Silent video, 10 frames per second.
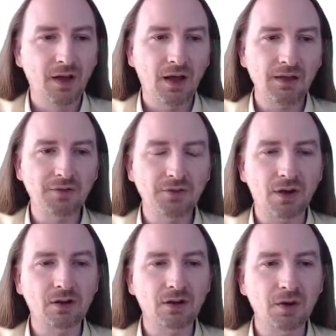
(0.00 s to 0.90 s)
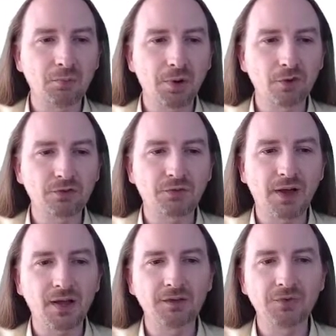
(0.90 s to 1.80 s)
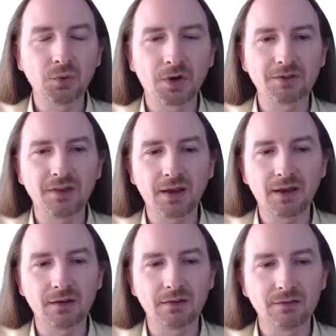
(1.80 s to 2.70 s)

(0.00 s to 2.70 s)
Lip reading: I have a Docker Compose file if you want to take a